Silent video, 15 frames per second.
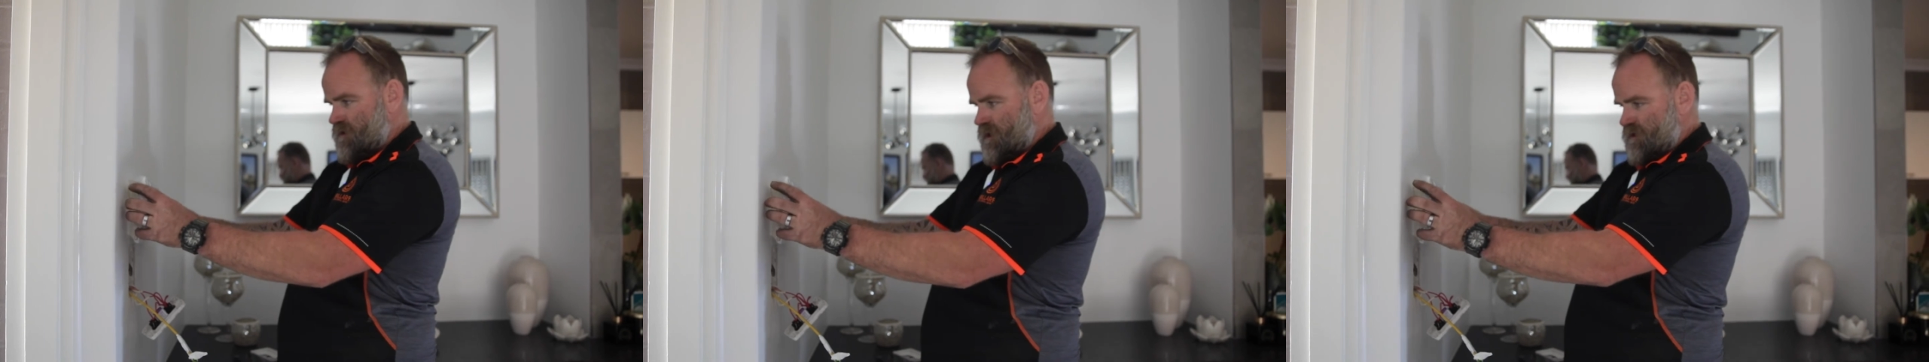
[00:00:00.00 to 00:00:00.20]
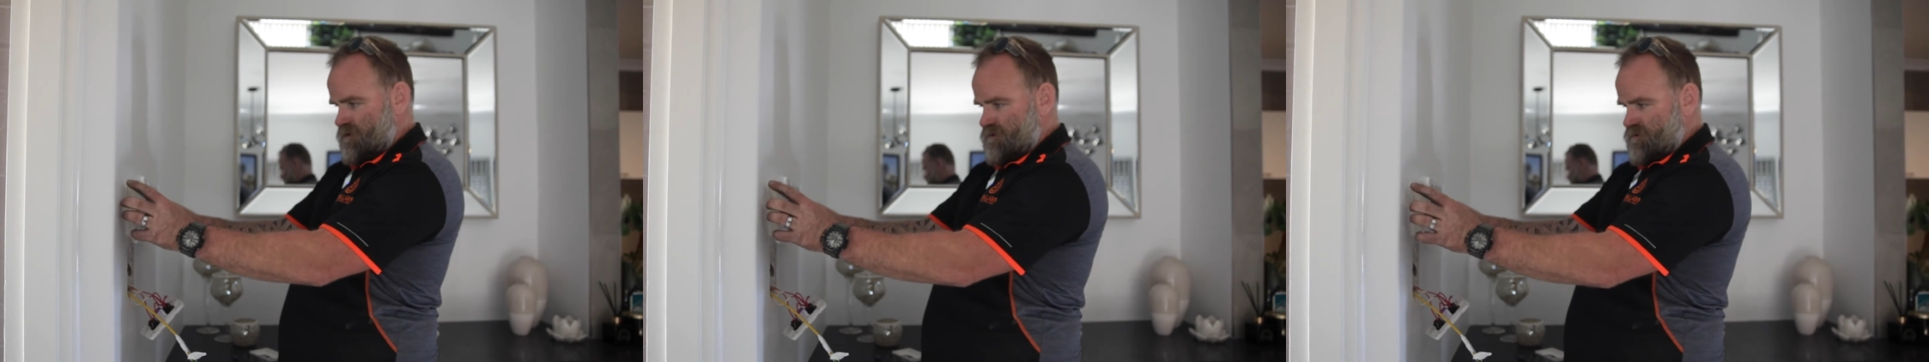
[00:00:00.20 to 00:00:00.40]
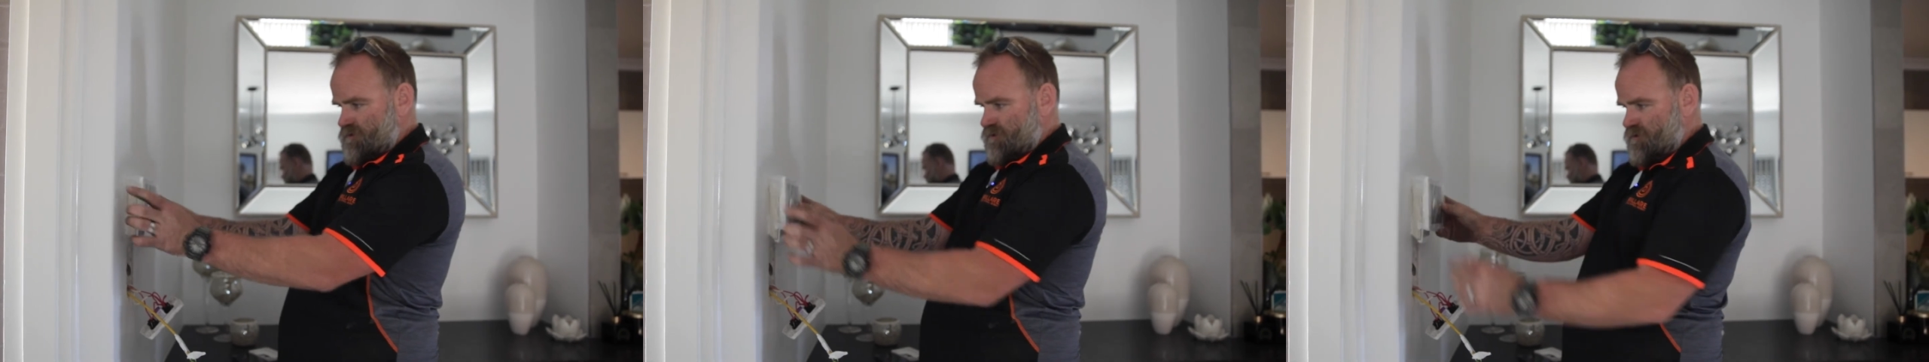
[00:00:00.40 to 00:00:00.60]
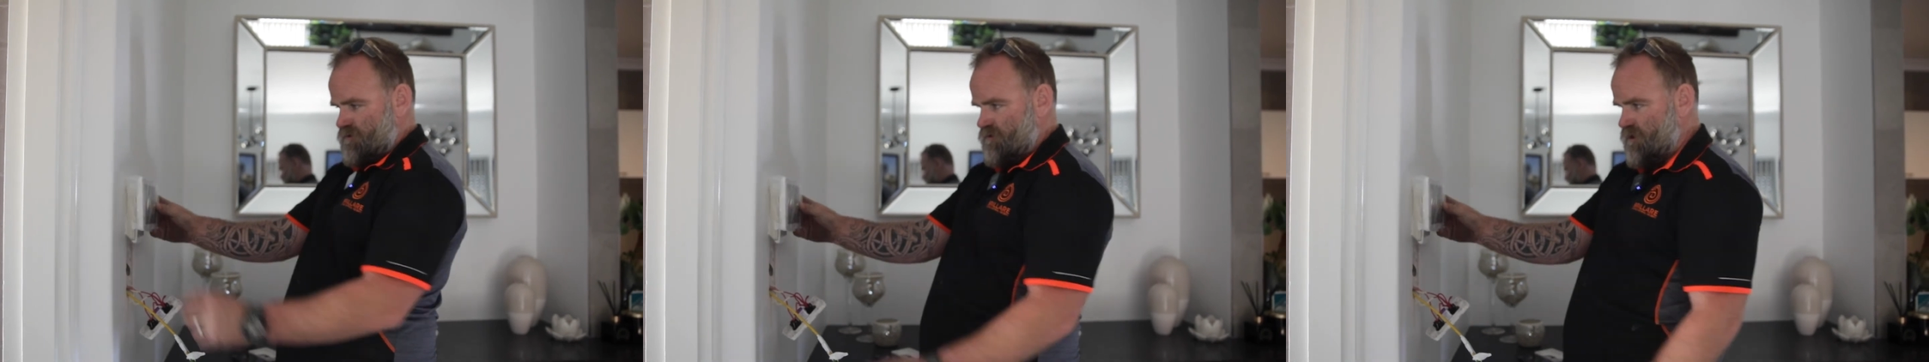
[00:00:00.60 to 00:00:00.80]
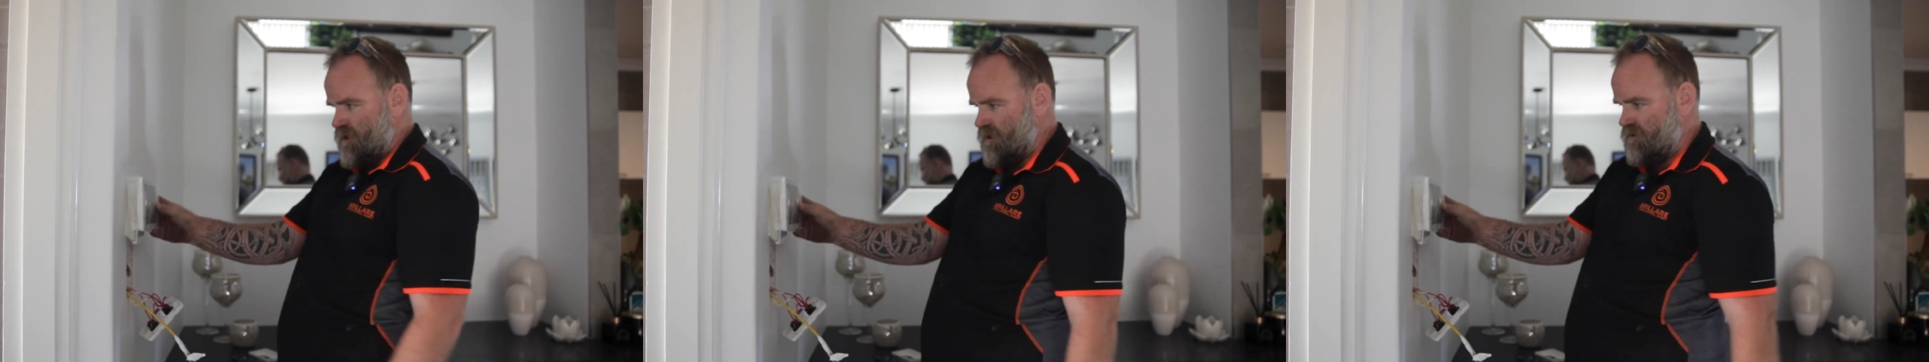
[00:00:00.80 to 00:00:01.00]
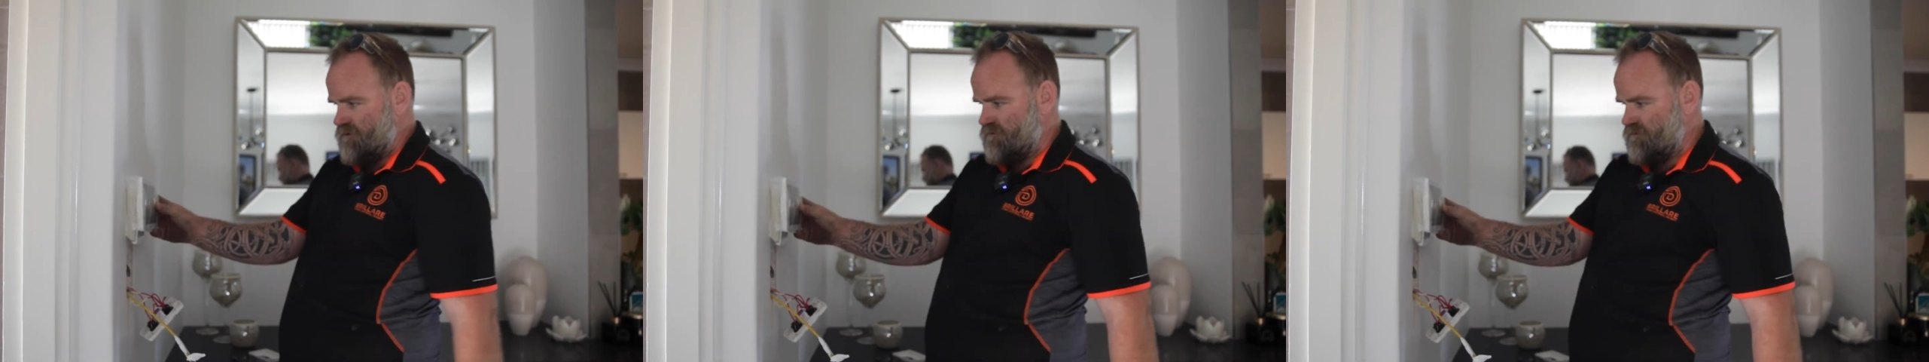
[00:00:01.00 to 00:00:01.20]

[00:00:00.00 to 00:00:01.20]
and it's just going to go there.